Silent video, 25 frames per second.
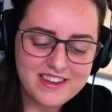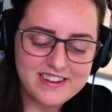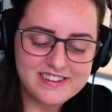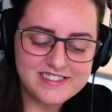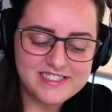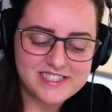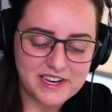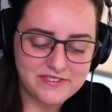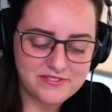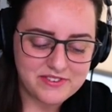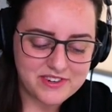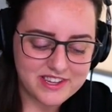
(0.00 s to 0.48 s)

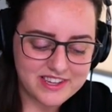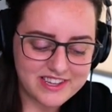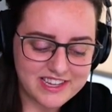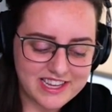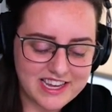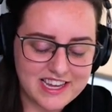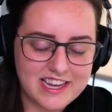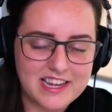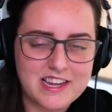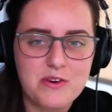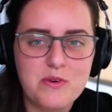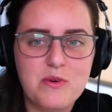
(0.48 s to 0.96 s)

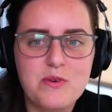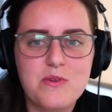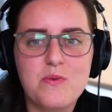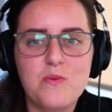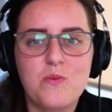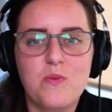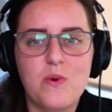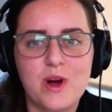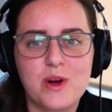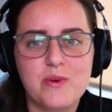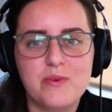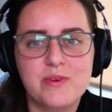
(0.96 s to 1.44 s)
definitely
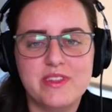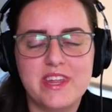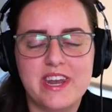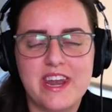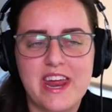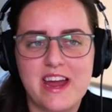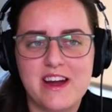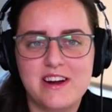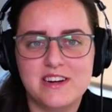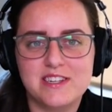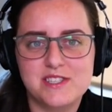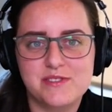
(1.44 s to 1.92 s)
work with
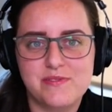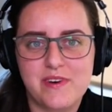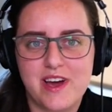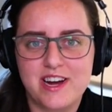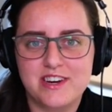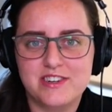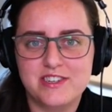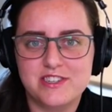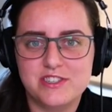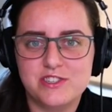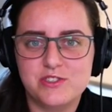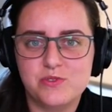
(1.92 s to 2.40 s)
inherence
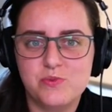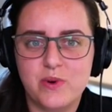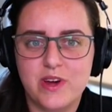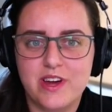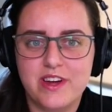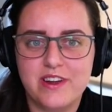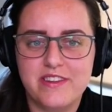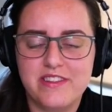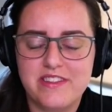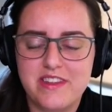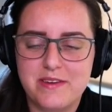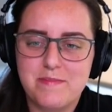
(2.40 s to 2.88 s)
factors
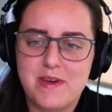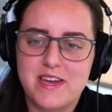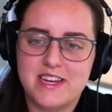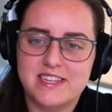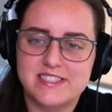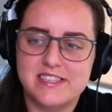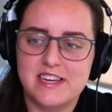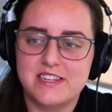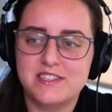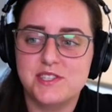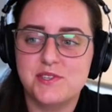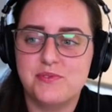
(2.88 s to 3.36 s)
when they make
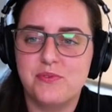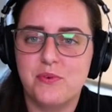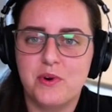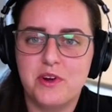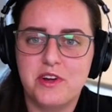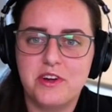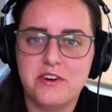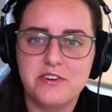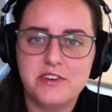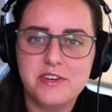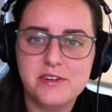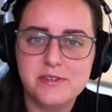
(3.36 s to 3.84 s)
sense for
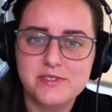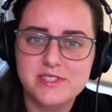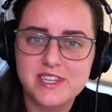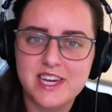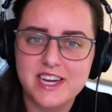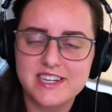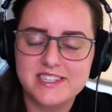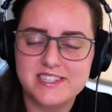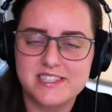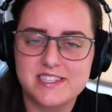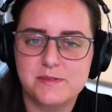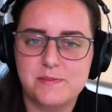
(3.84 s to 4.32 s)
your use case,